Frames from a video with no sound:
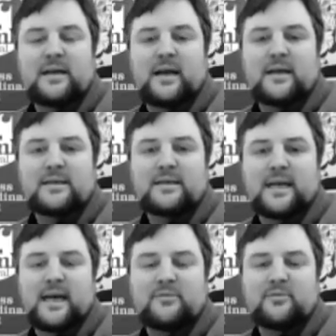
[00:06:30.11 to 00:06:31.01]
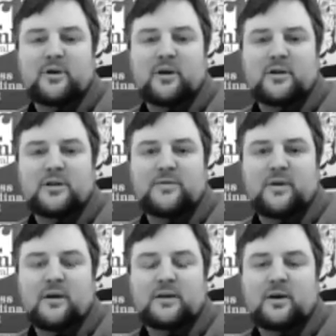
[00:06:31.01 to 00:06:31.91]
and Edinburgh College of
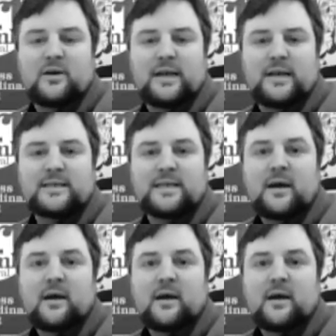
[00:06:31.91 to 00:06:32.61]
Art colleagues